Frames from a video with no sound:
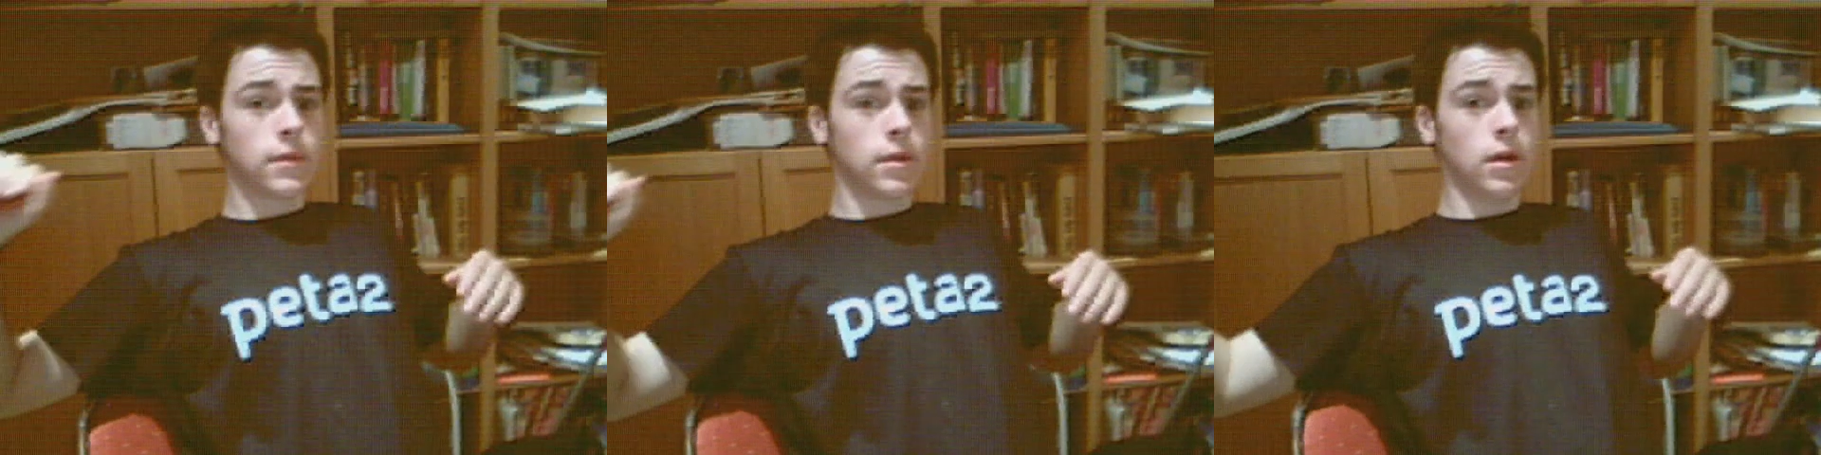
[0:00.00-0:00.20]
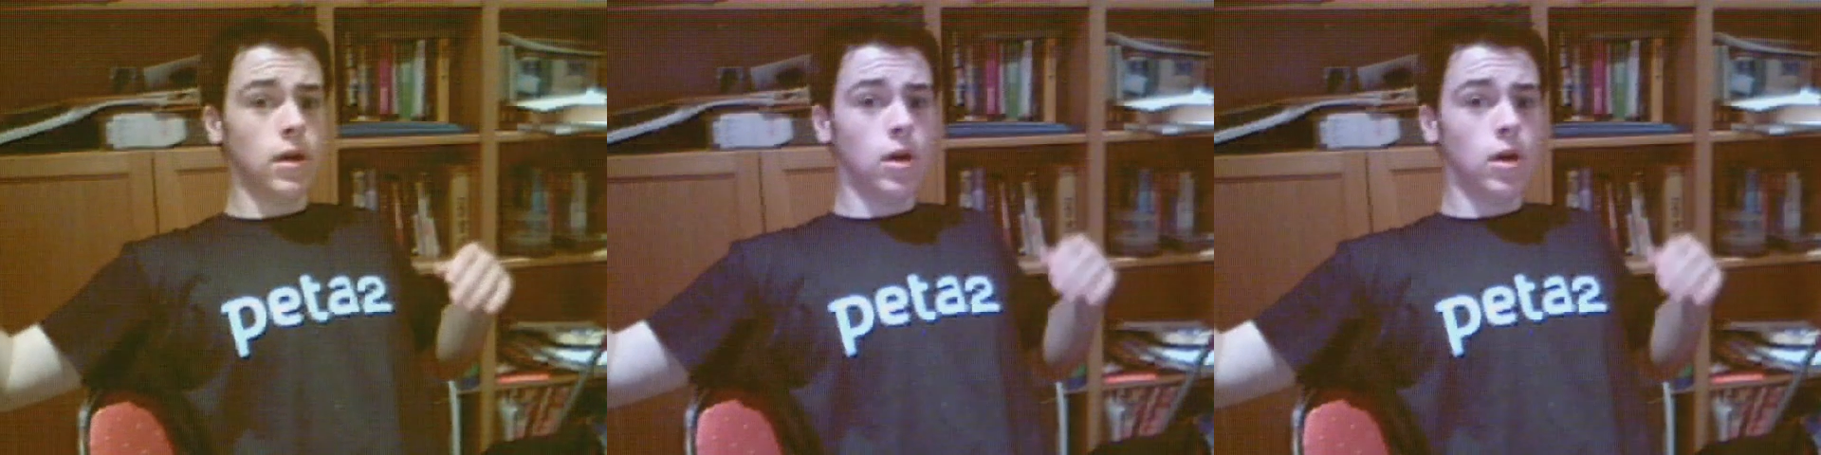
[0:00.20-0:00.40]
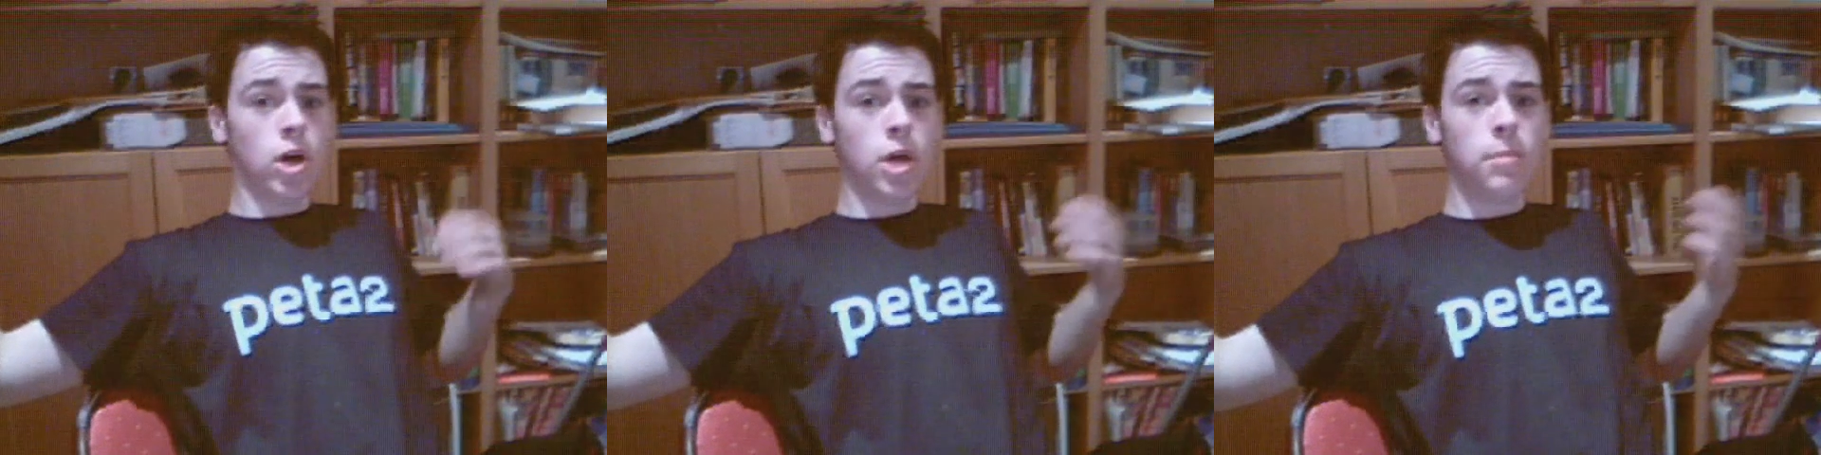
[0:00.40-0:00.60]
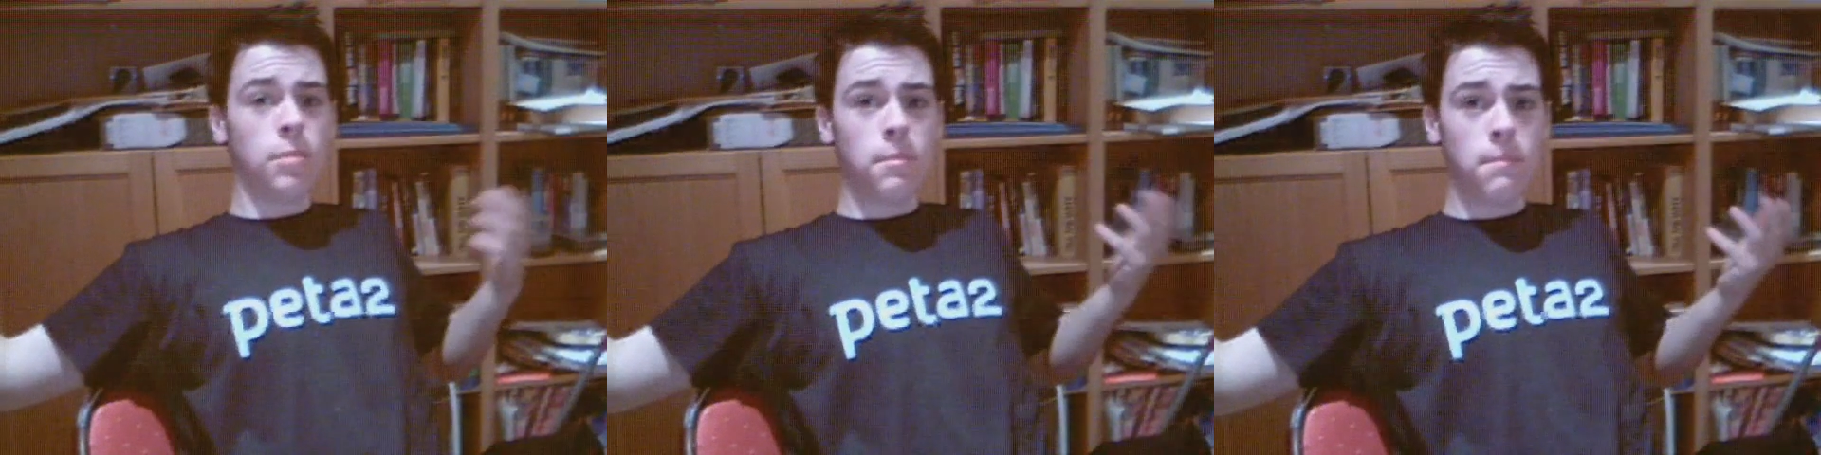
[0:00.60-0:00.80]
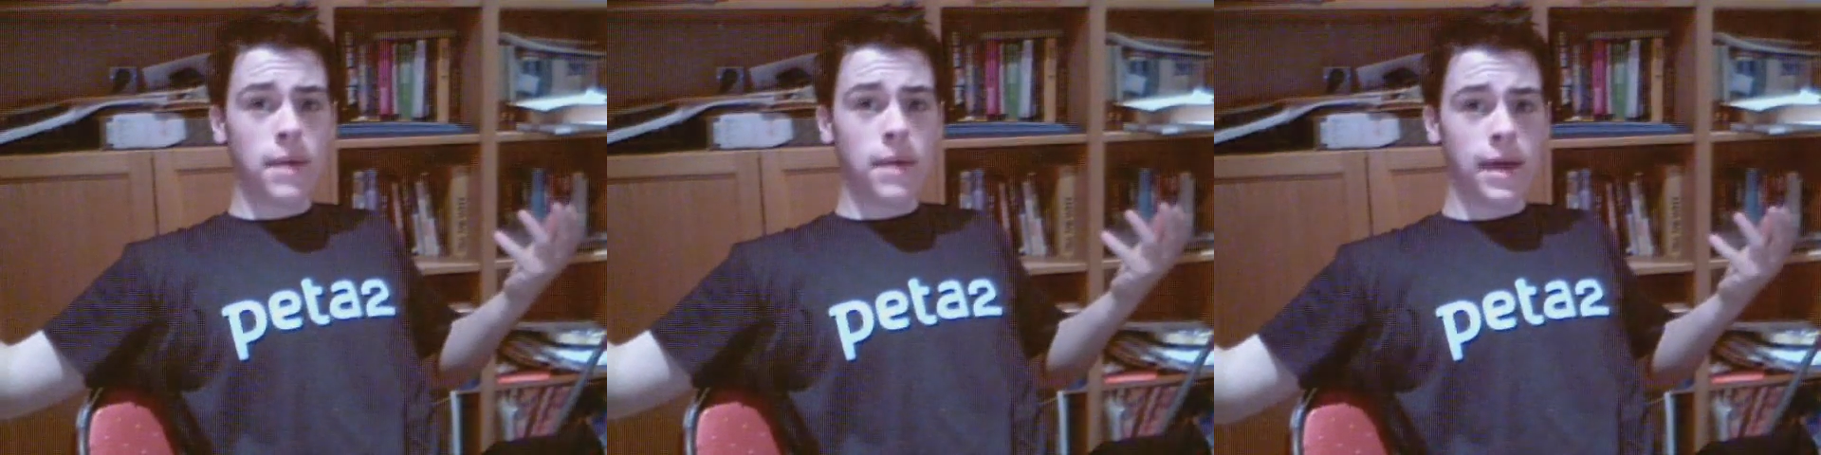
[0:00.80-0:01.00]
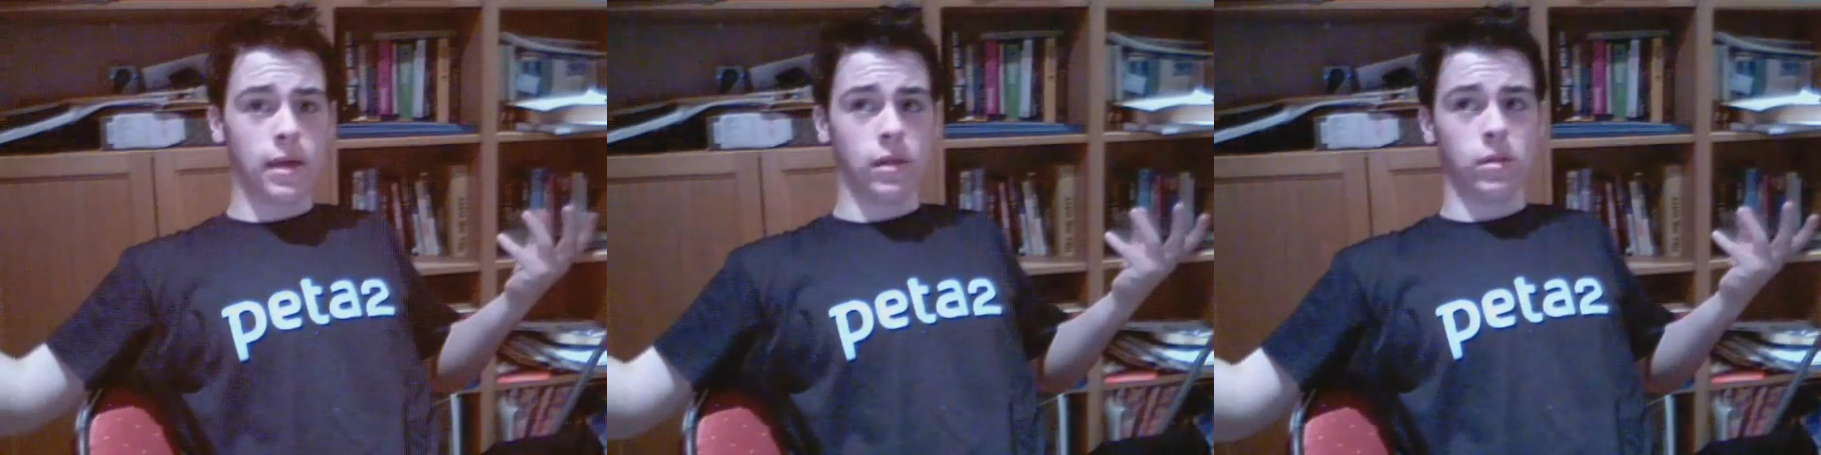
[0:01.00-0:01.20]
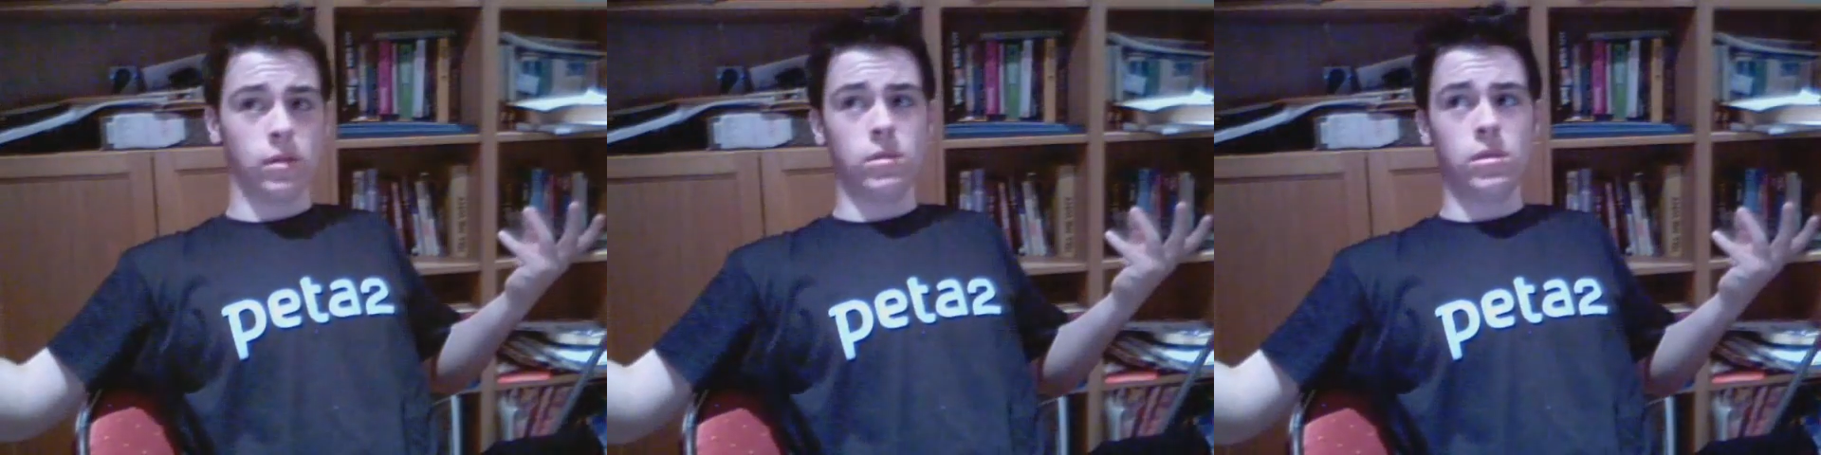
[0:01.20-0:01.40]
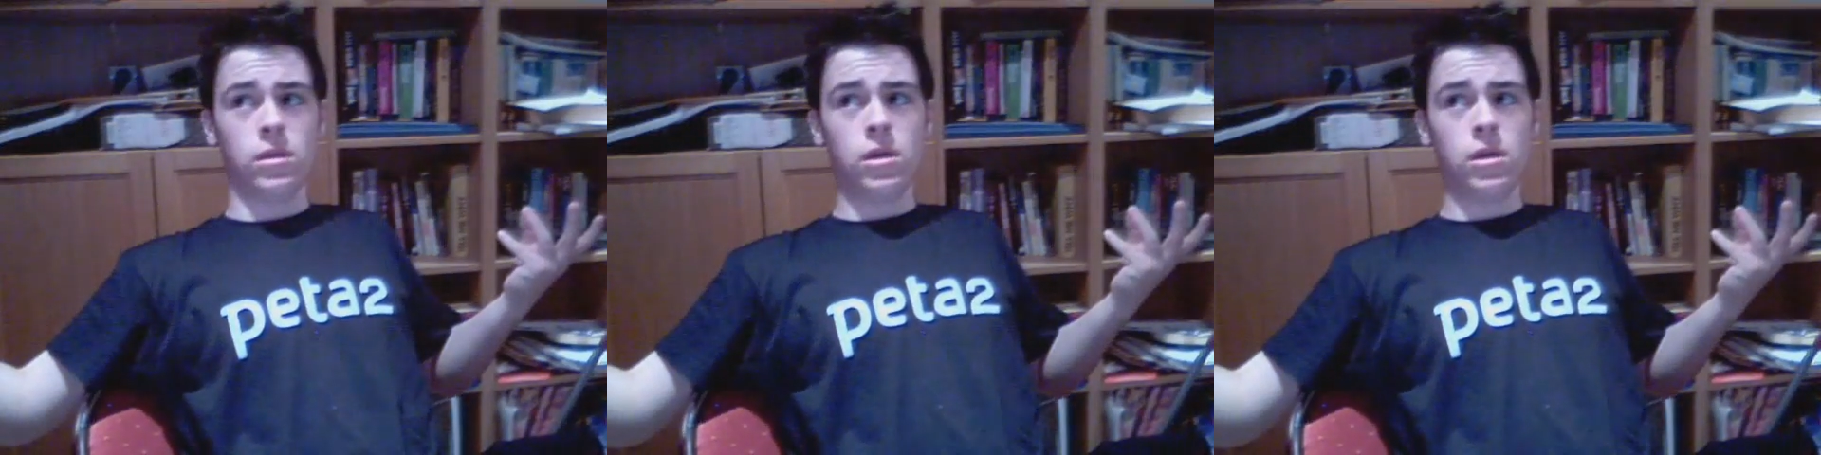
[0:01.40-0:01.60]
I'm a male.
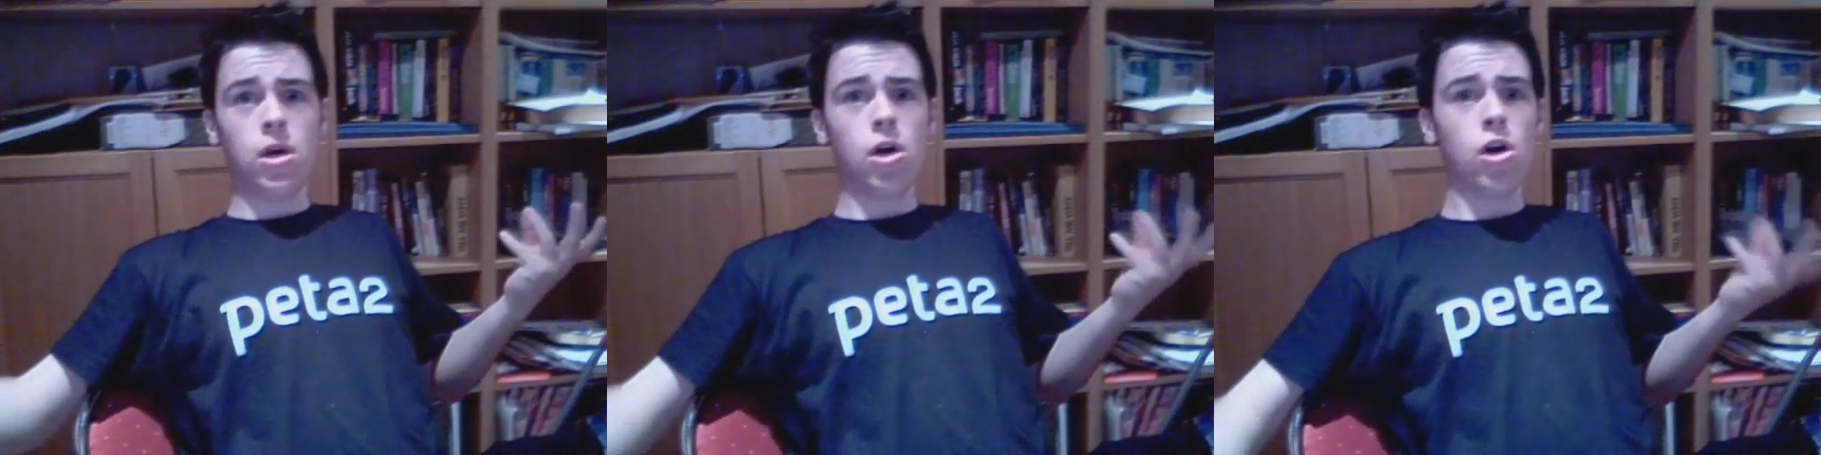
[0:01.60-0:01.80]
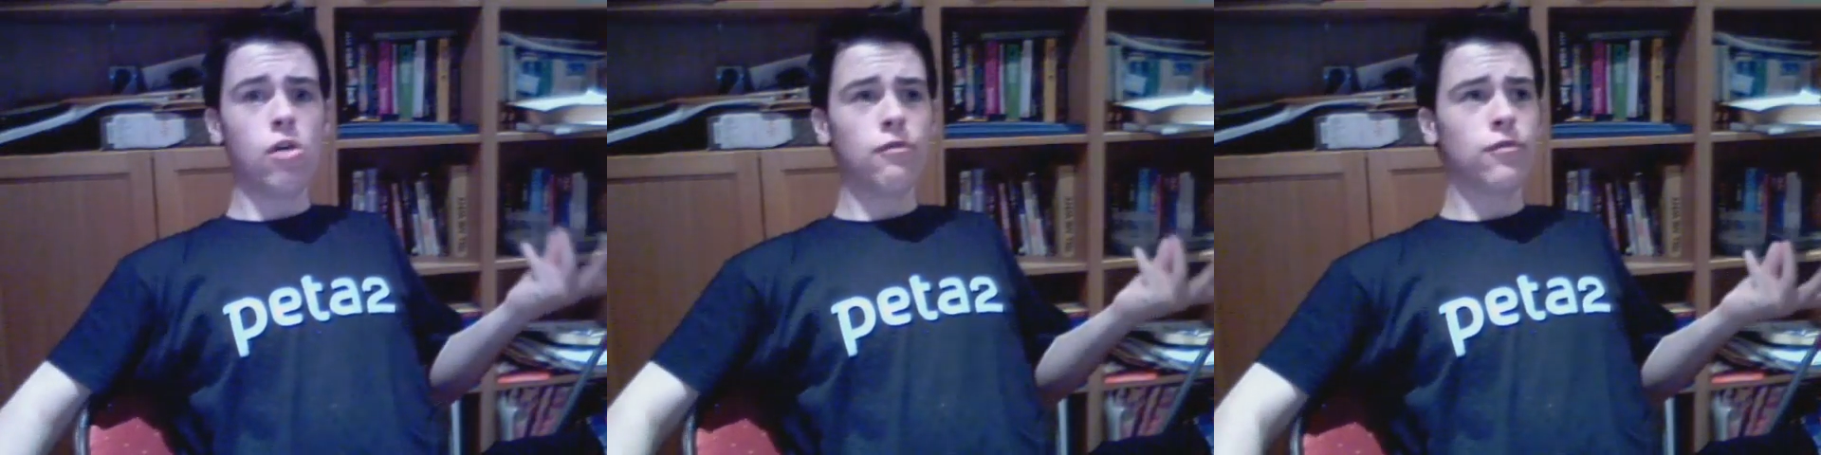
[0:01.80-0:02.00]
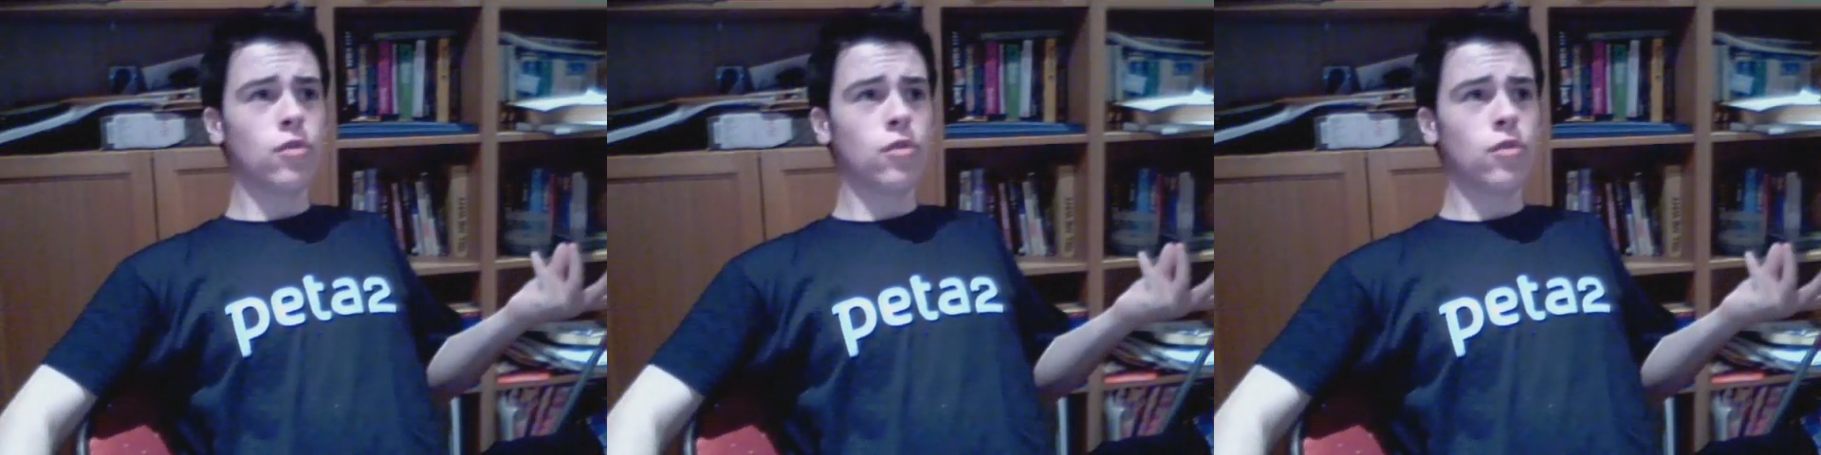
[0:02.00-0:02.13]
Of